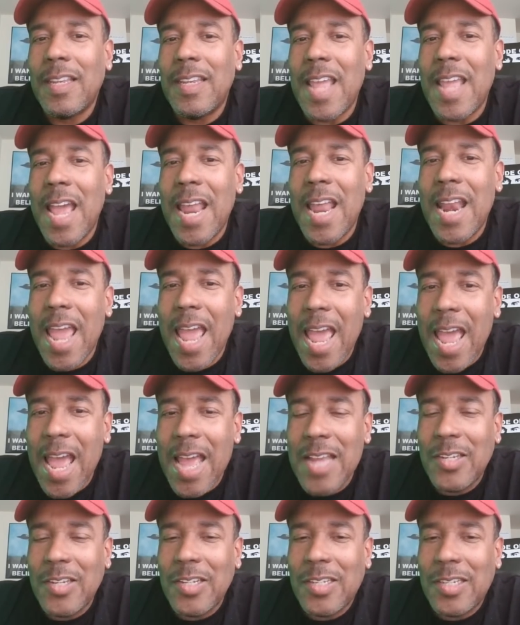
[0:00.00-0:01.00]
that
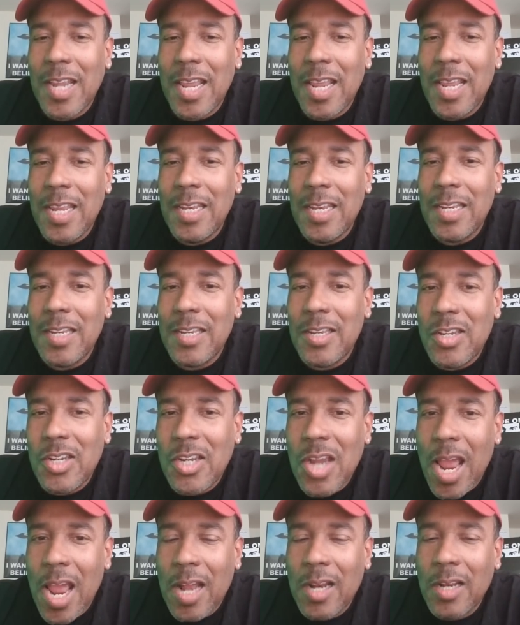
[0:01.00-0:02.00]
agitate,
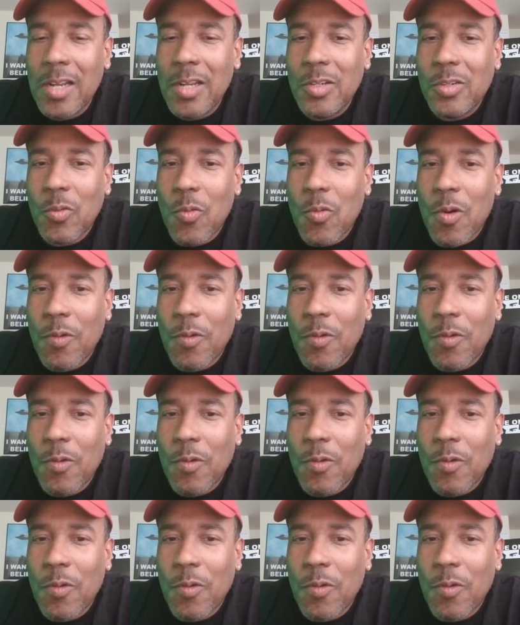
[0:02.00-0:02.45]
challenge,